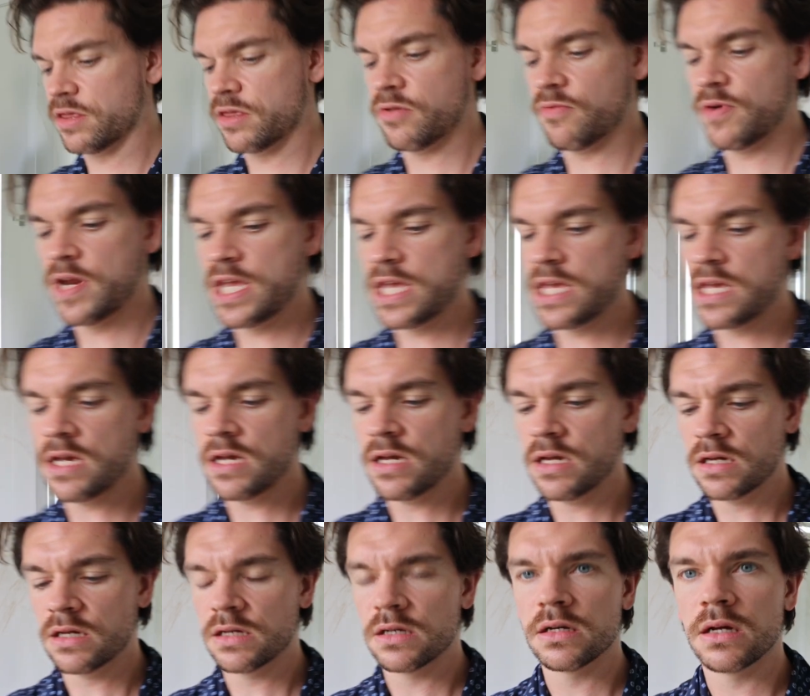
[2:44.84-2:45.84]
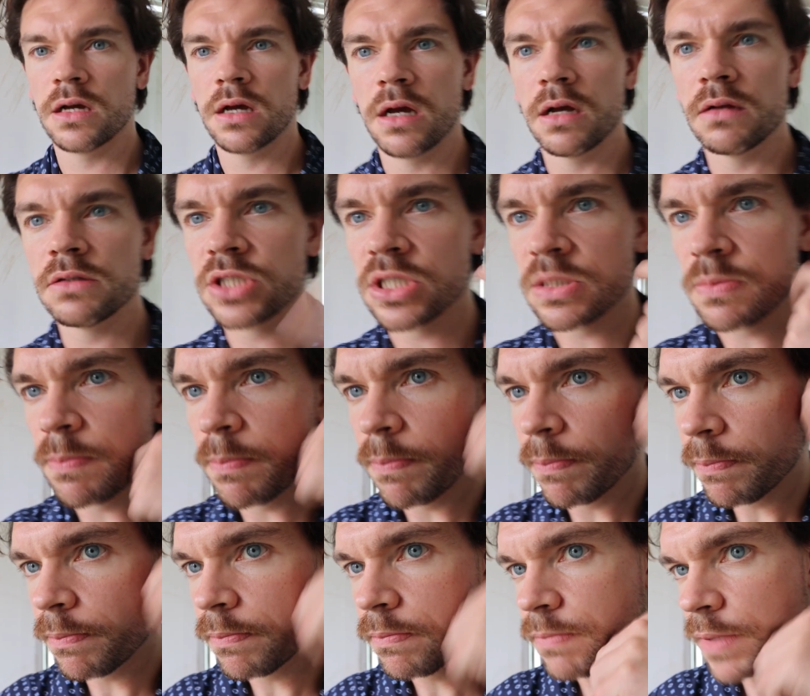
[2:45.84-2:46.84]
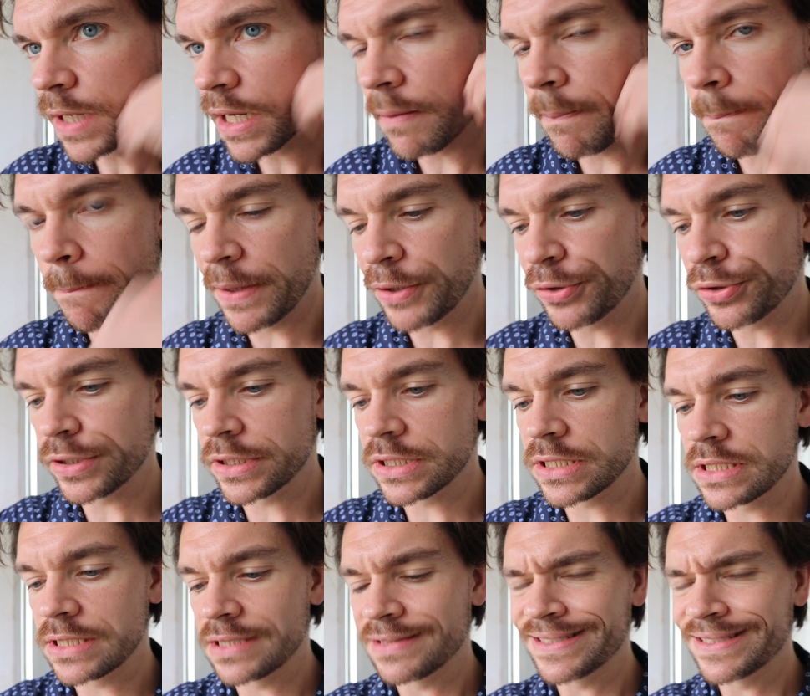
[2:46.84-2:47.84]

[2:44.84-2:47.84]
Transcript: a 3 and just kind of build